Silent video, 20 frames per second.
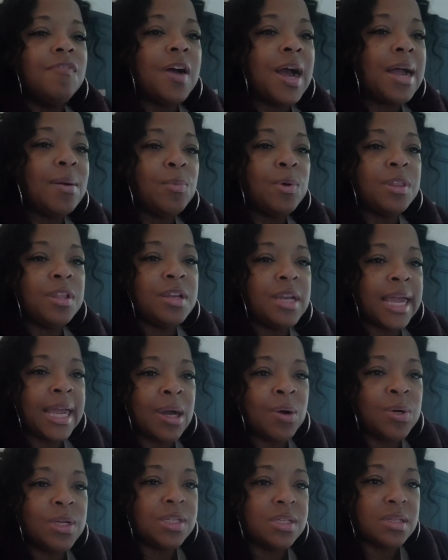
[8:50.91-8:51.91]
fine with it
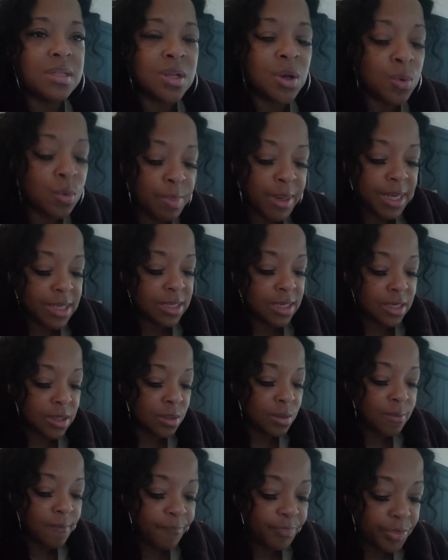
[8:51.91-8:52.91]
now. It's no big
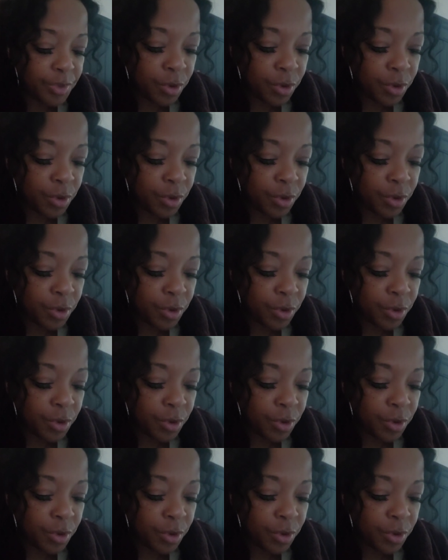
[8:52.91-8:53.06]
deal,